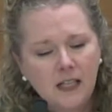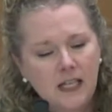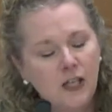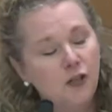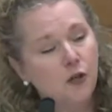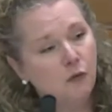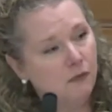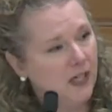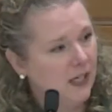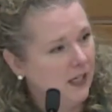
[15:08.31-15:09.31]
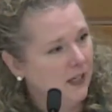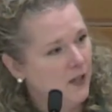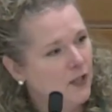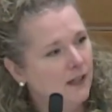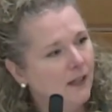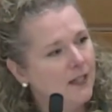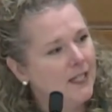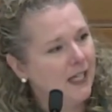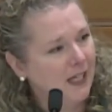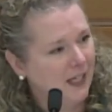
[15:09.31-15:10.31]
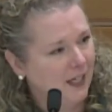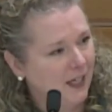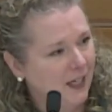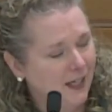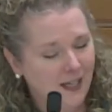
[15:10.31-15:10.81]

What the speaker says: in Greek, there's a little tick